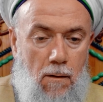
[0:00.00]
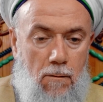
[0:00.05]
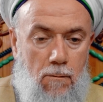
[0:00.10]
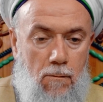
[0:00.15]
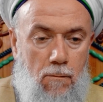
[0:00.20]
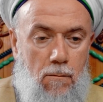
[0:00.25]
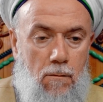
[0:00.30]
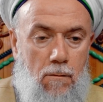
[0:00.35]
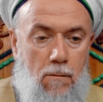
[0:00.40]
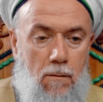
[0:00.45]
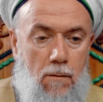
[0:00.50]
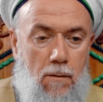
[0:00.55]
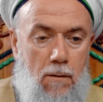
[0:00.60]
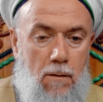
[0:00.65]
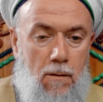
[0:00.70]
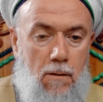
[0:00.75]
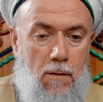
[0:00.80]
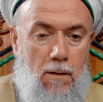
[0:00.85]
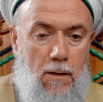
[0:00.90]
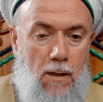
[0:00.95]
to
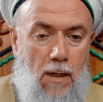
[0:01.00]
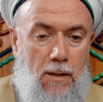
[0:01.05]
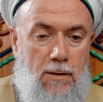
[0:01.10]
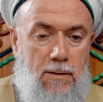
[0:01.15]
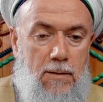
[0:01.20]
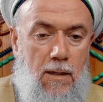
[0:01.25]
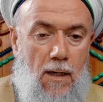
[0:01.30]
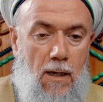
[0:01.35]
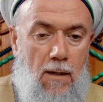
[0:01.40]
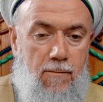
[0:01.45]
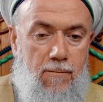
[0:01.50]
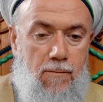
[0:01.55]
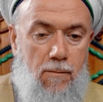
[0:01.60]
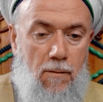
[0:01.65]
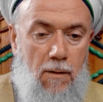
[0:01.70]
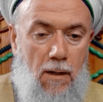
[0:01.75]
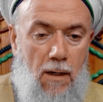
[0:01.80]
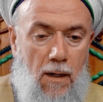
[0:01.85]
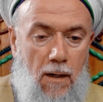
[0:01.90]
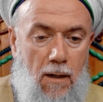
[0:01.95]
next life,
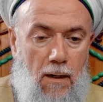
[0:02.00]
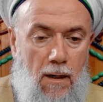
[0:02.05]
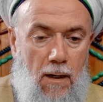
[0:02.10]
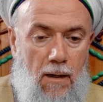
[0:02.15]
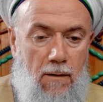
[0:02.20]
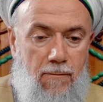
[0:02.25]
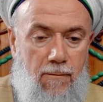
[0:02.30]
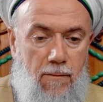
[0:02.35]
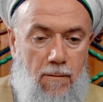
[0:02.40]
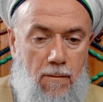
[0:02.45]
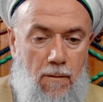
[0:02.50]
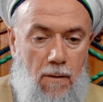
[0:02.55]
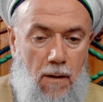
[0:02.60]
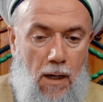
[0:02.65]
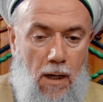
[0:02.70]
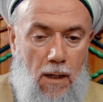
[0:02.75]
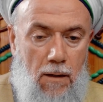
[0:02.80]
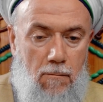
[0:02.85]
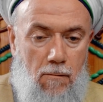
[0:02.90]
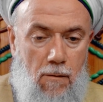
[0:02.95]
to real life,
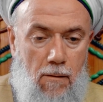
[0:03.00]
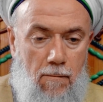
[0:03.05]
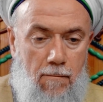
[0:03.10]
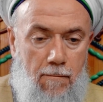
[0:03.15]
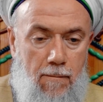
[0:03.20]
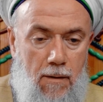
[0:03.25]
and we will